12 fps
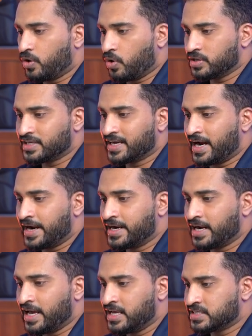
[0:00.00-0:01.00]
All the
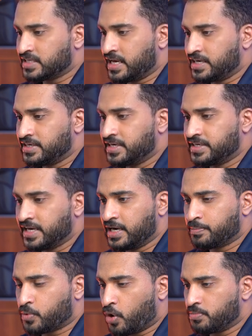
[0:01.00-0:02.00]
guidelines and
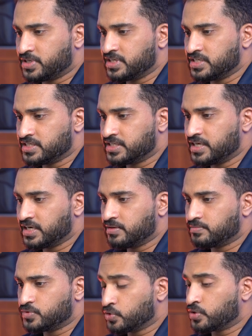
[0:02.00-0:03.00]
detailed prompting is here
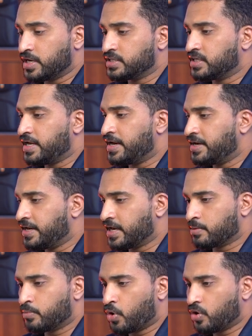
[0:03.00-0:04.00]
to create the
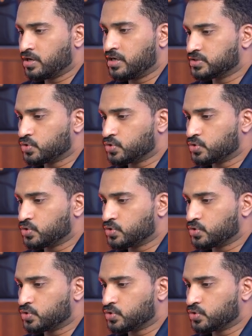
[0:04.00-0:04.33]
entire blog.